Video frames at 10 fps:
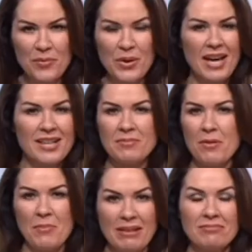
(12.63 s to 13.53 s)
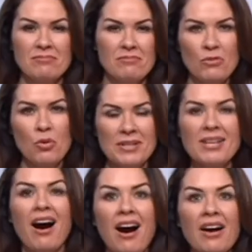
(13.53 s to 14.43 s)
we had about
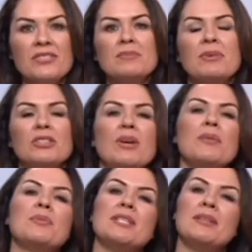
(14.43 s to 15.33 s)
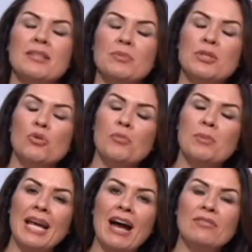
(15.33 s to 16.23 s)
almost half as much rain as we'd
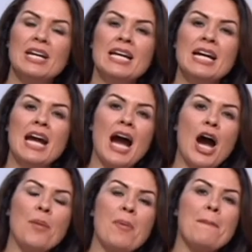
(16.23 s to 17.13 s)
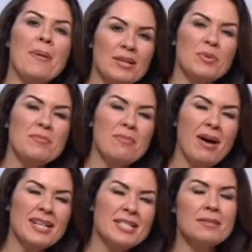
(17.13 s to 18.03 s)
normally have. Um, but we
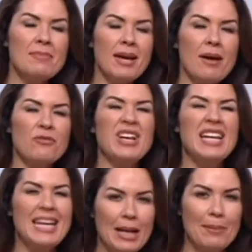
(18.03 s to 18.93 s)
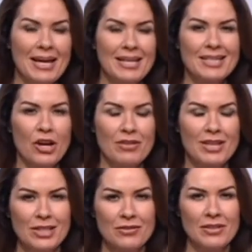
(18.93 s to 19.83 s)
might just make up for a little bit
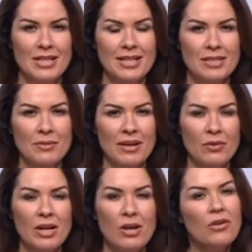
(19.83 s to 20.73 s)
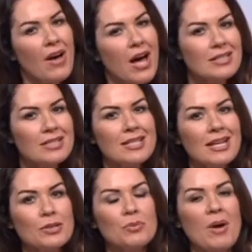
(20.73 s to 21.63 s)
over the next few days as we have quite a lot of
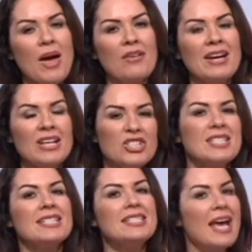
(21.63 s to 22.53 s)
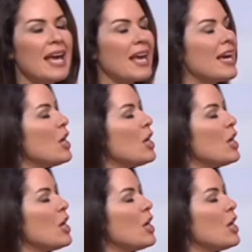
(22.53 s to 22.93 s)
unsettled weather. And actually, today